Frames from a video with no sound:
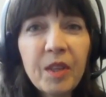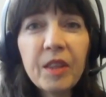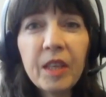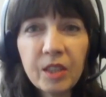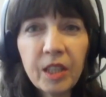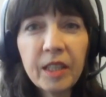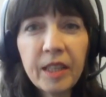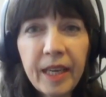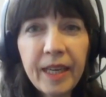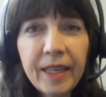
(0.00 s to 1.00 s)
things like
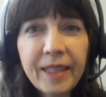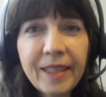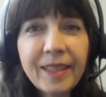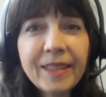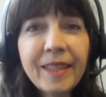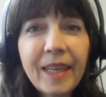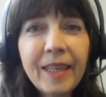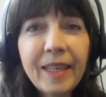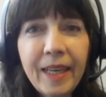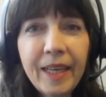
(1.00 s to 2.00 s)
that,
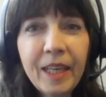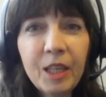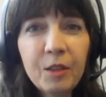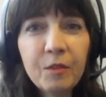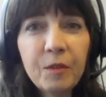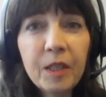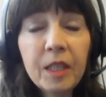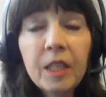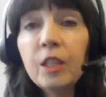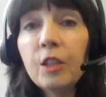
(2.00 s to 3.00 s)
that have,
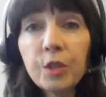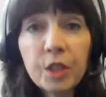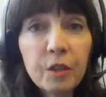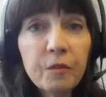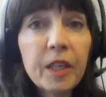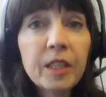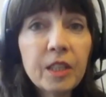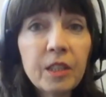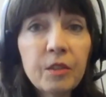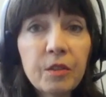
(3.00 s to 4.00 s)

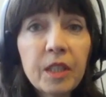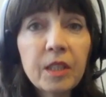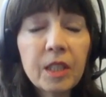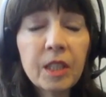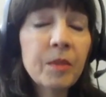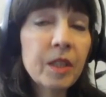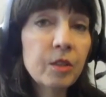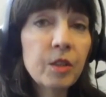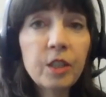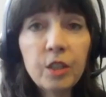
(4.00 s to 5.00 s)
sulfites and other things in them that
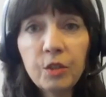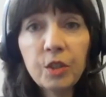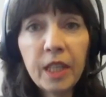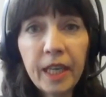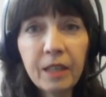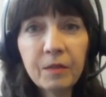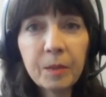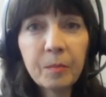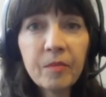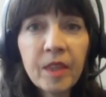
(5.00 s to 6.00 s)
they're not used to
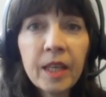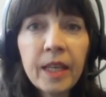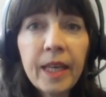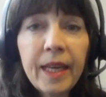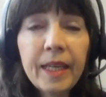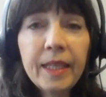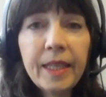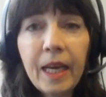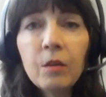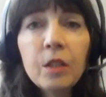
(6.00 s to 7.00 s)
having. And
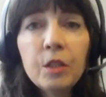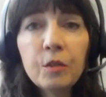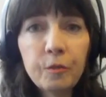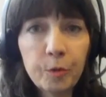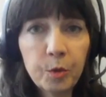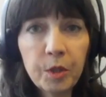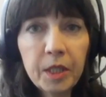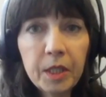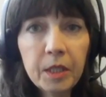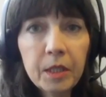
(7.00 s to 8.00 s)
how do you
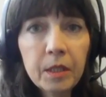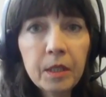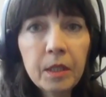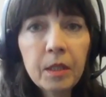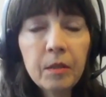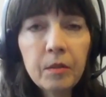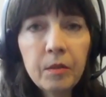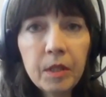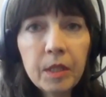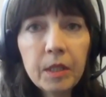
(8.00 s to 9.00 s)
avoid
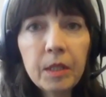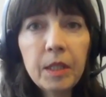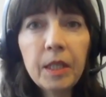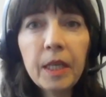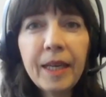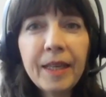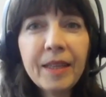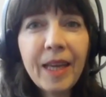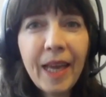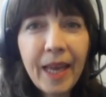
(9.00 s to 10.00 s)
the
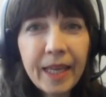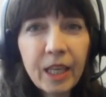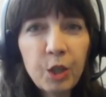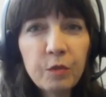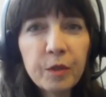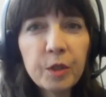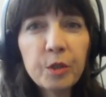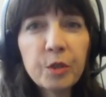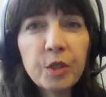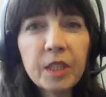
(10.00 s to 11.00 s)

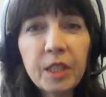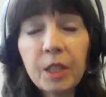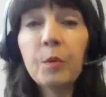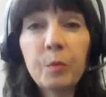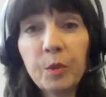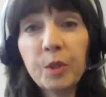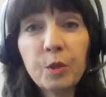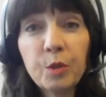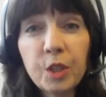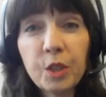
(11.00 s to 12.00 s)
hangovers, what's
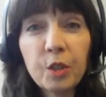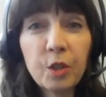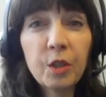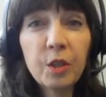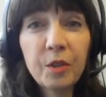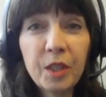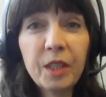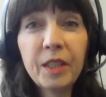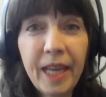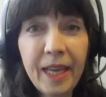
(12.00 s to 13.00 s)
traditionally called
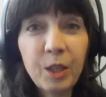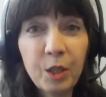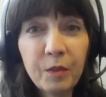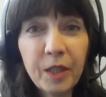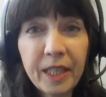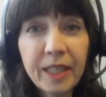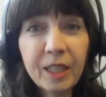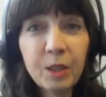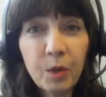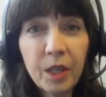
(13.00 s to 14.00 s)
the hangover
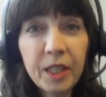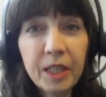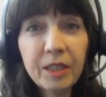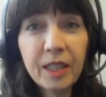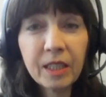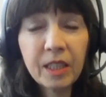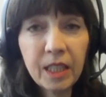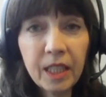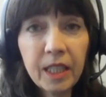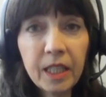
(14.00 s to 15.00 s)
headache, right? The next
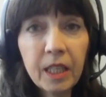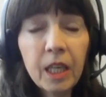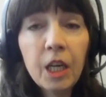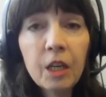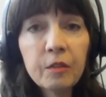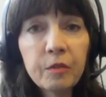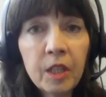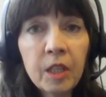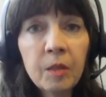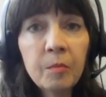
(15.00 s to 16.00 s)
day
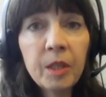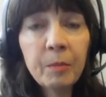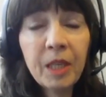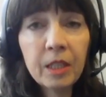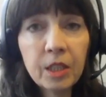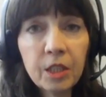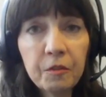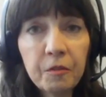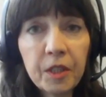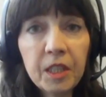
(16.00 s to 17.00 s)
from the amount of
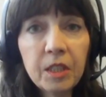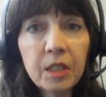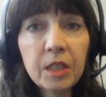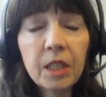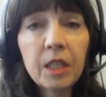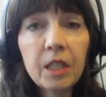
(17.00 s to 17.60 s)
sulfites